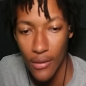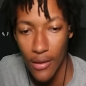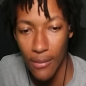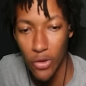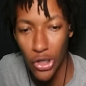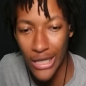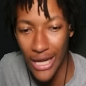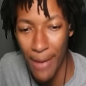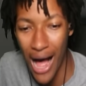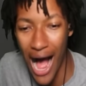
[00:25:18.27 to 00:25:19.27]
I'm looking like
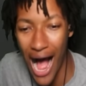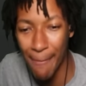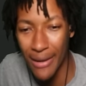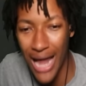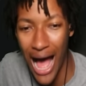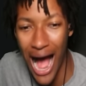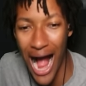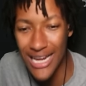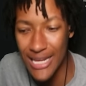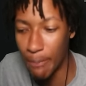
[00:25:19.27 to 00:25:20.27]
I'm a I'm on a
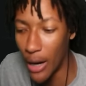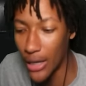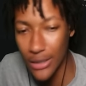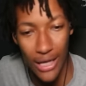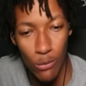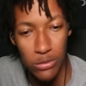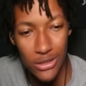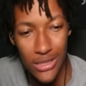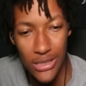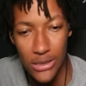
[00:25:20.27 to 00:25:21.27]
hockey puck. Like, what is
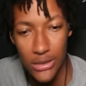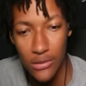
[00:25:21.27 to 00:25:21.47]
this?